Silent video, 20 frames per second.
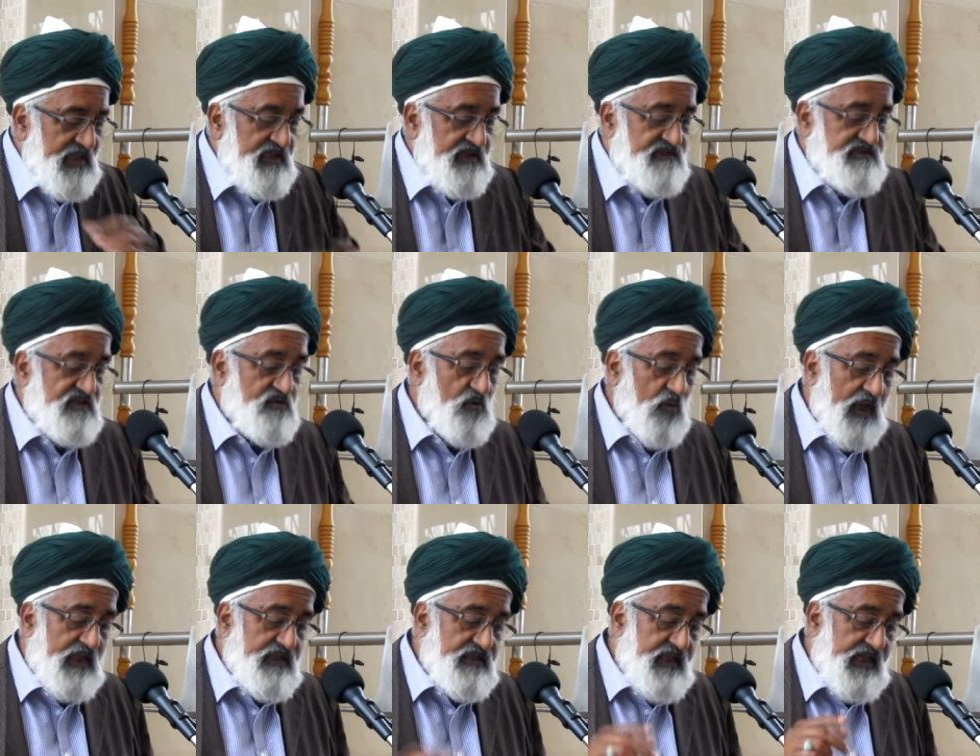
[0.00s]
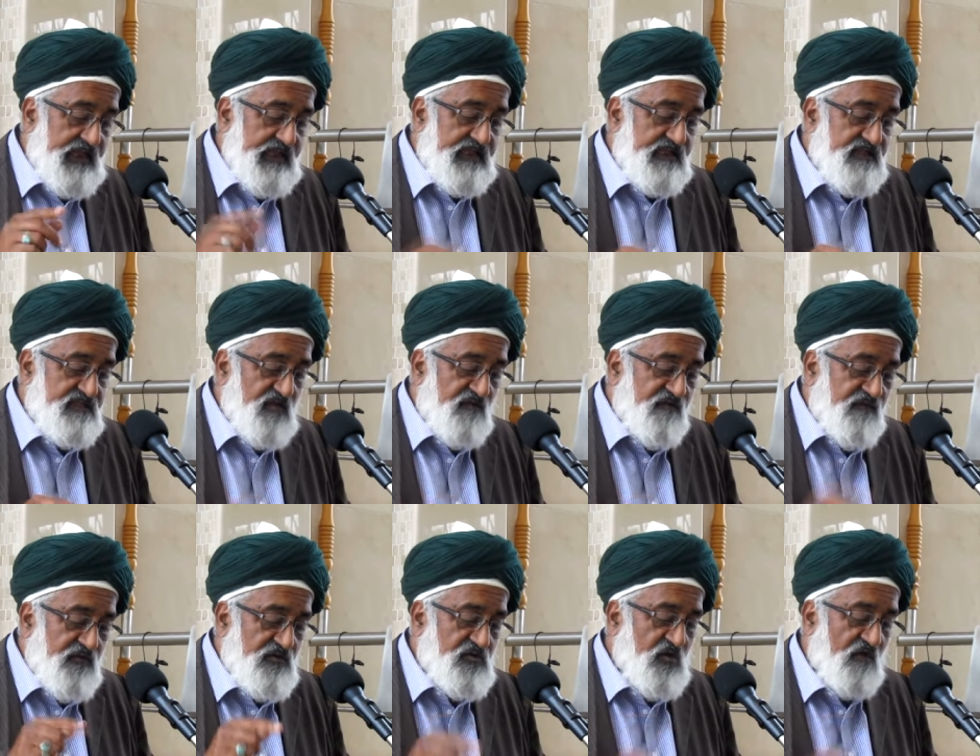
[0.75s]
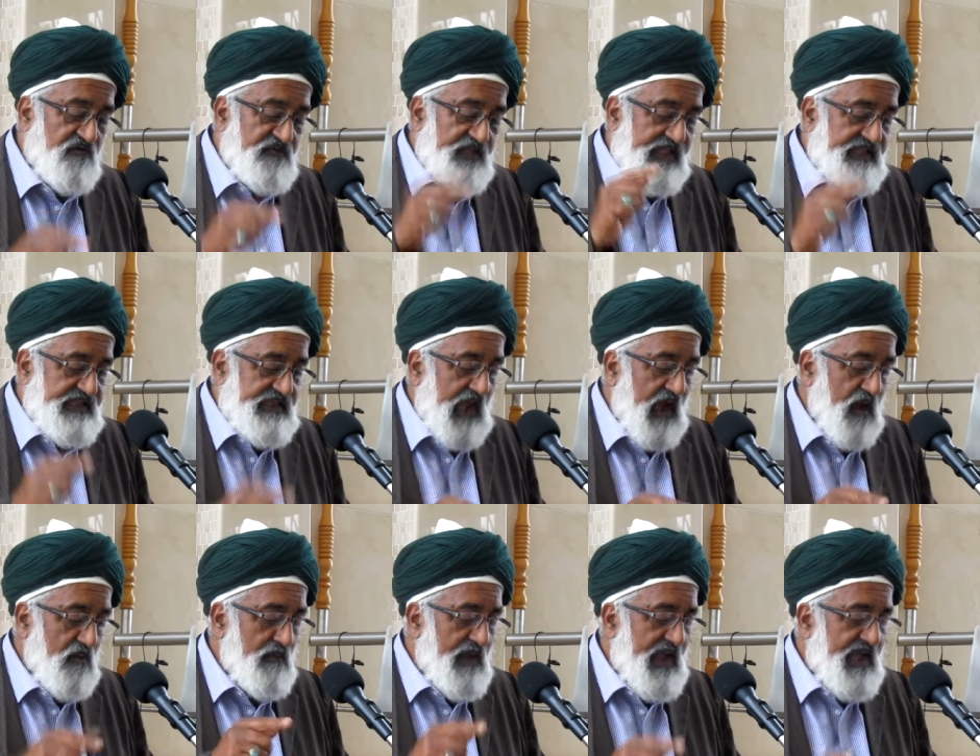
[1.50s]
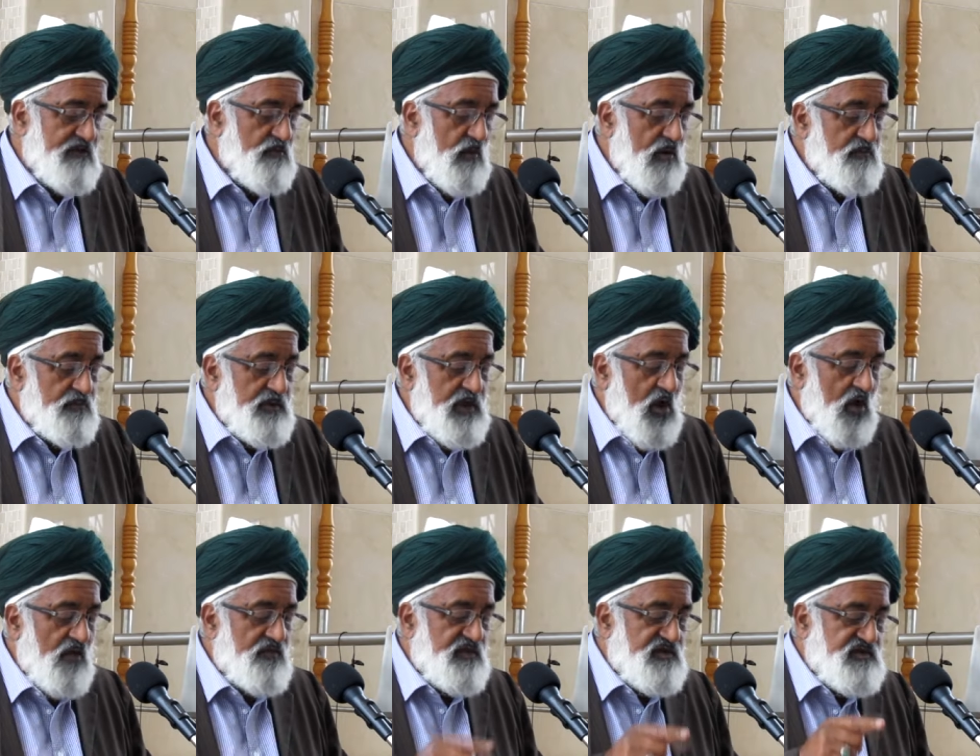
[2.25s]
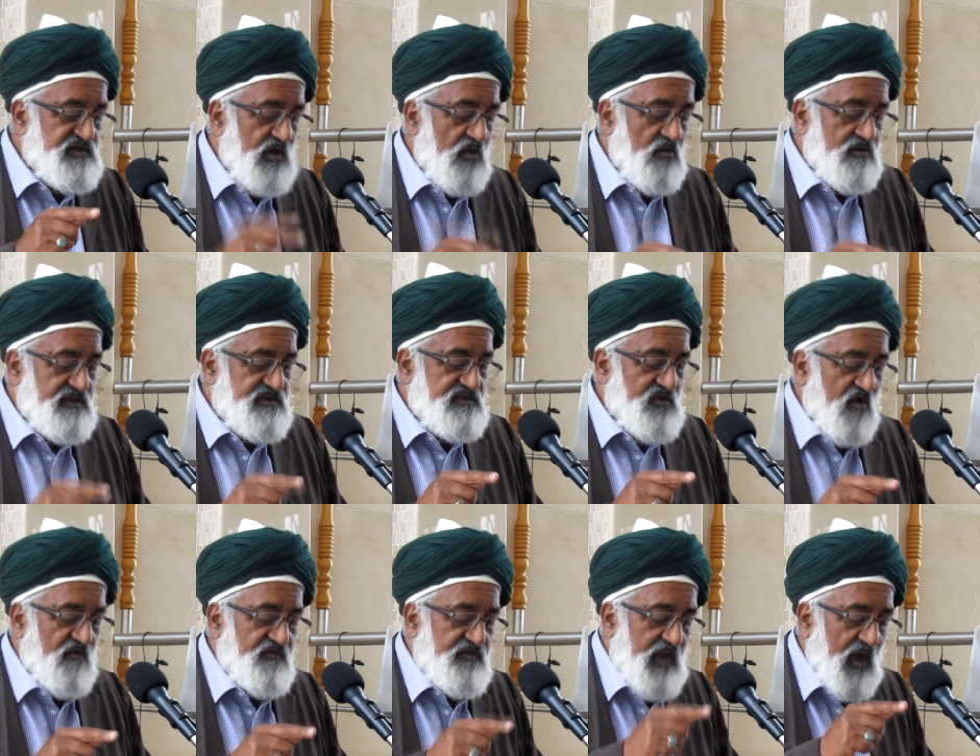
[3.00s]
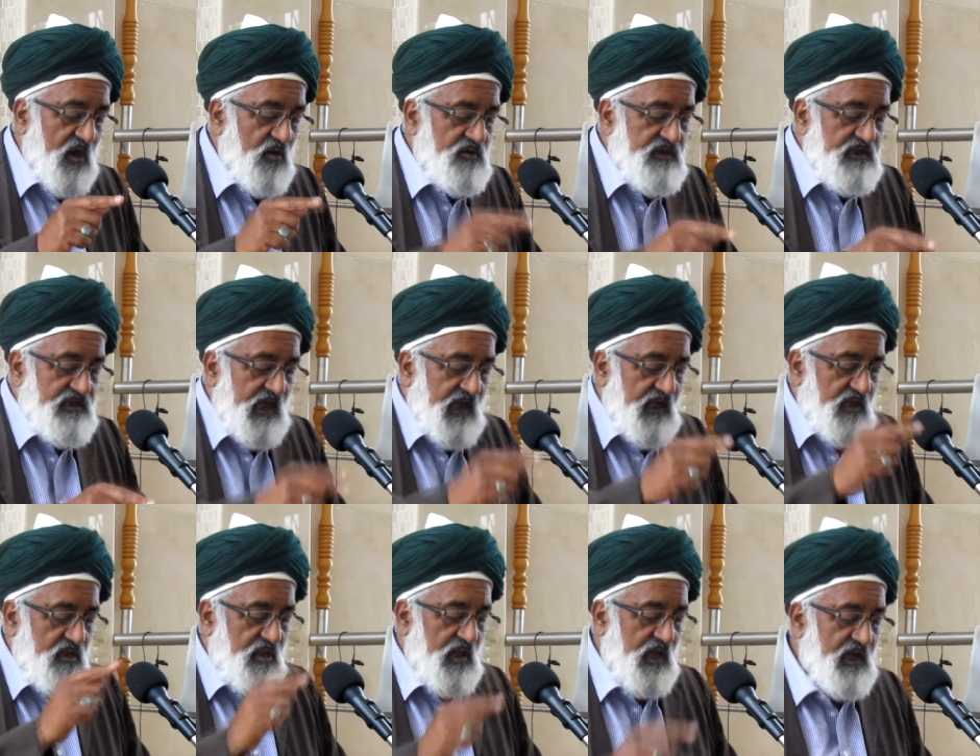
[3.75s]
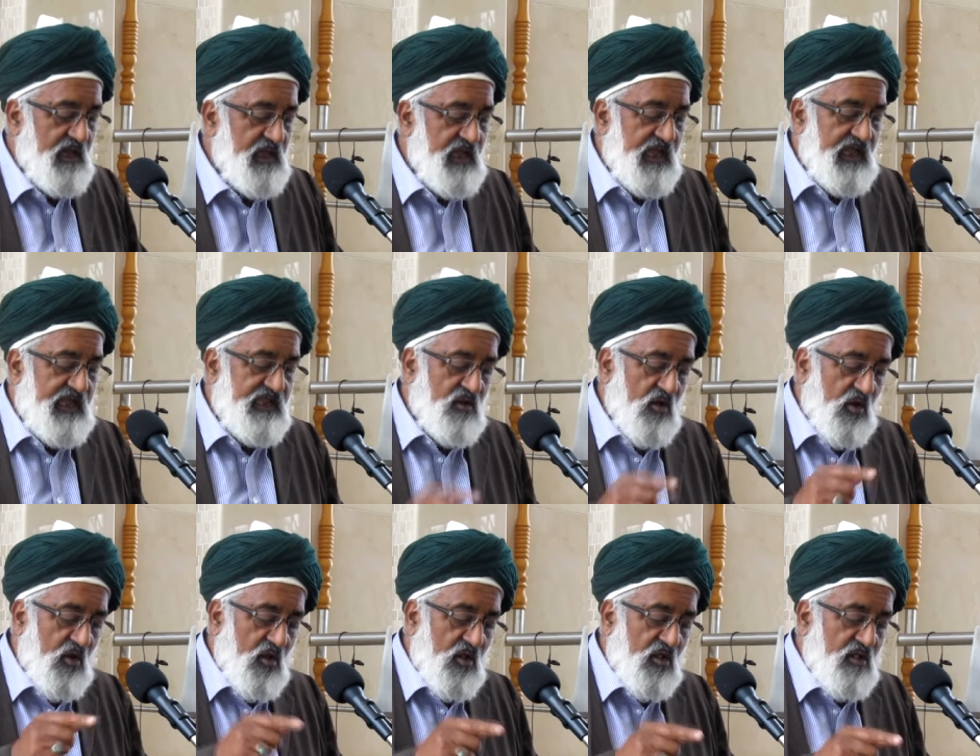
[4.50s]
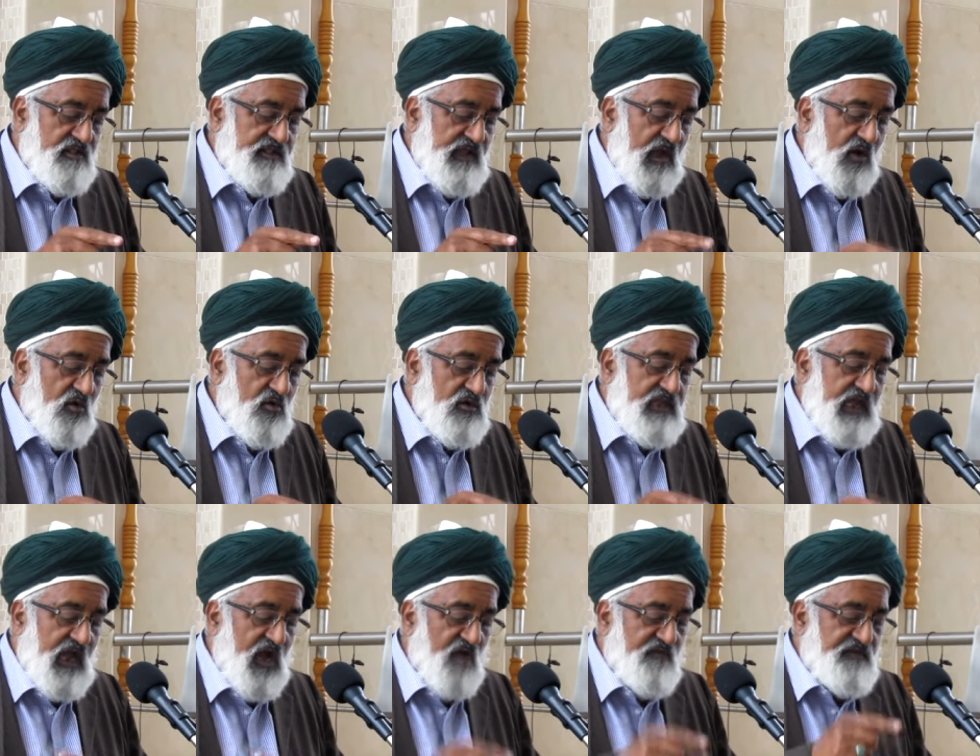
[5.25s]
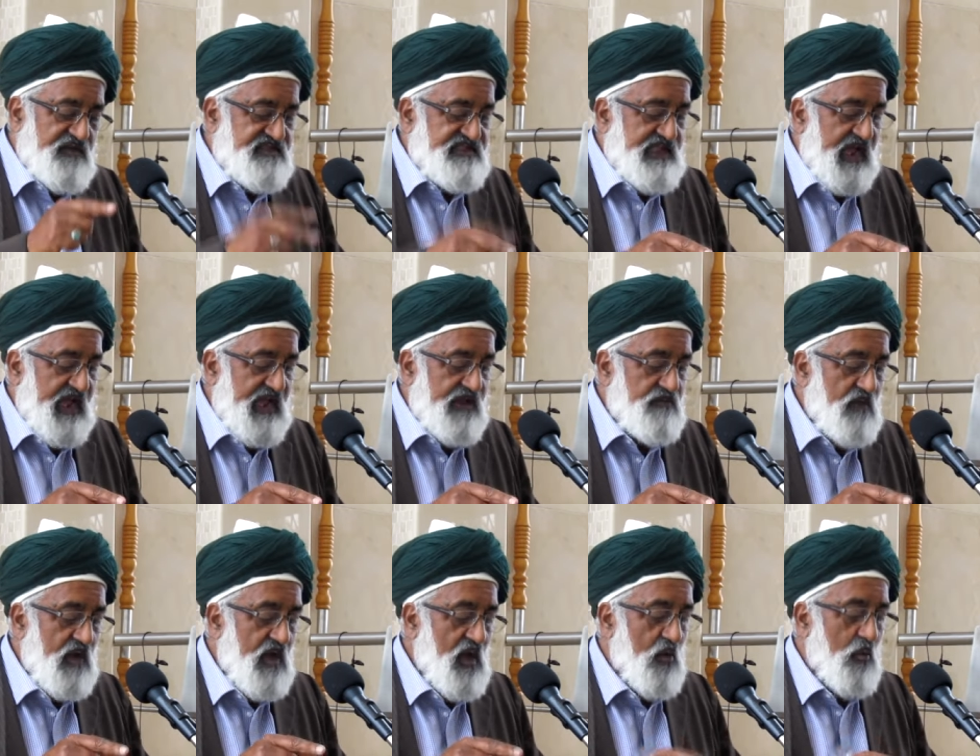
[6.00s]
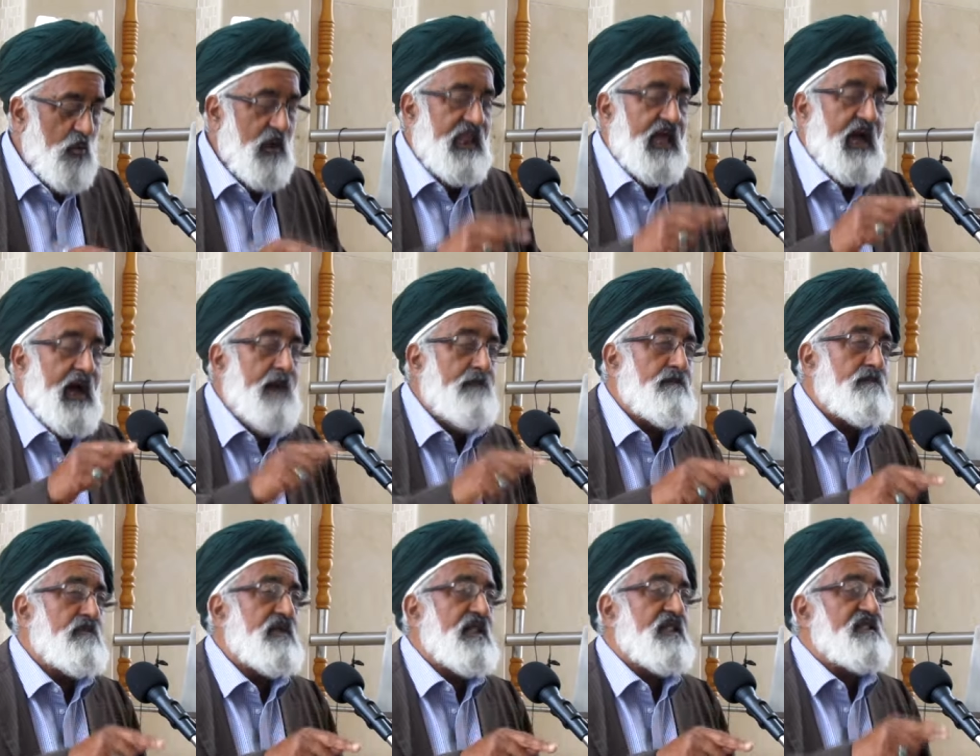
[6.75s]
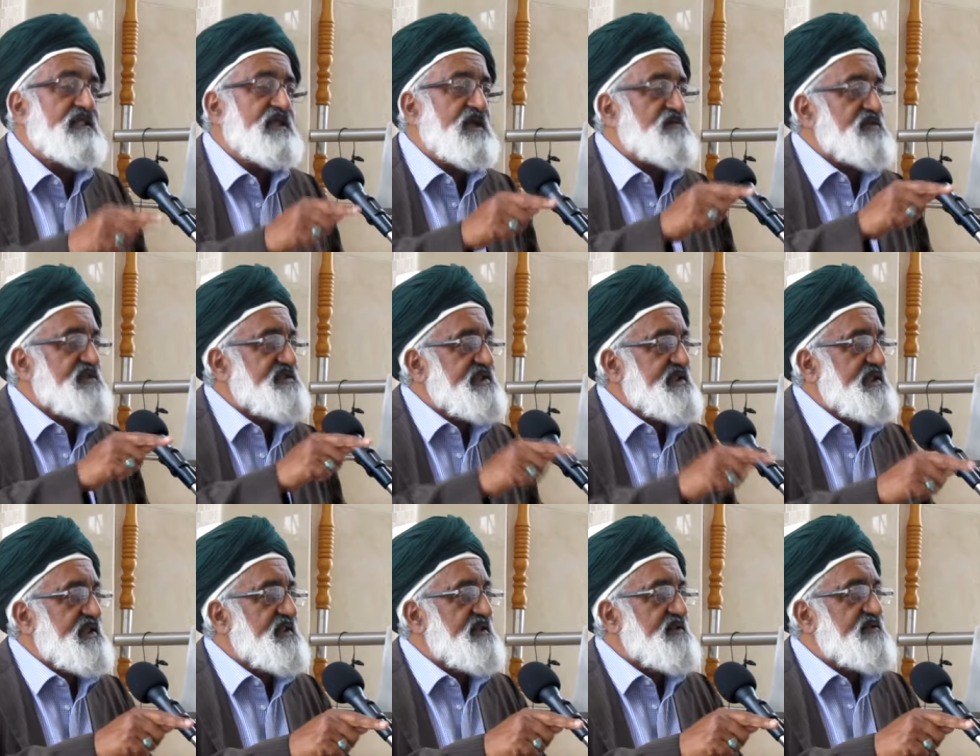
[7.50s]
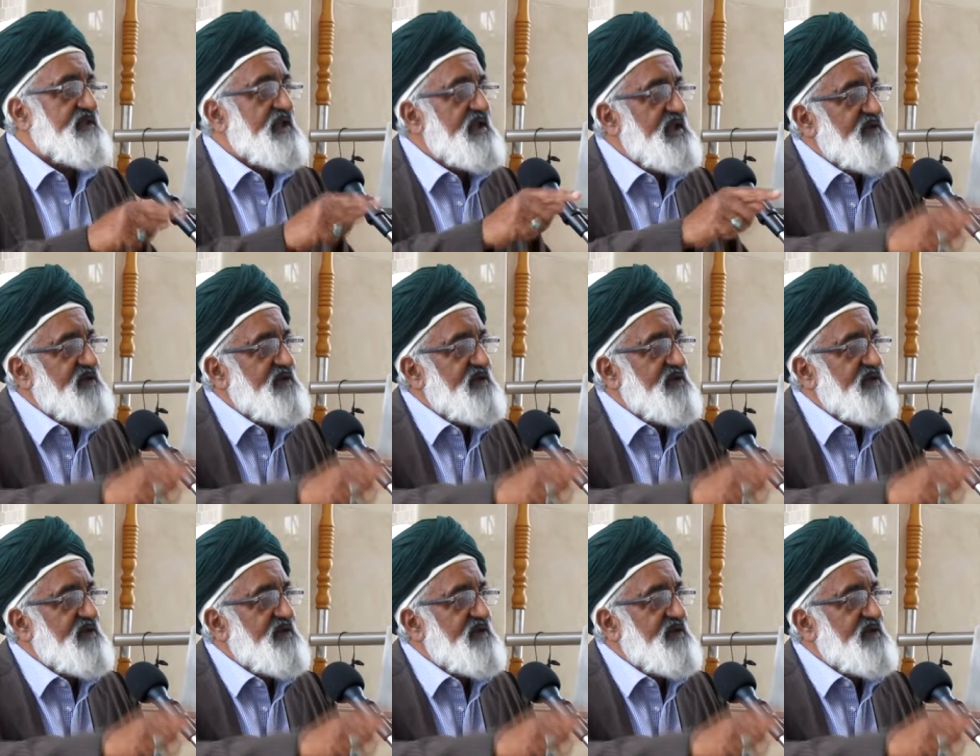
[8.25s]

he says, one day the foot of that young man will be on the shoulders of the awliya Allah, and all the awliya of his time will humble themselves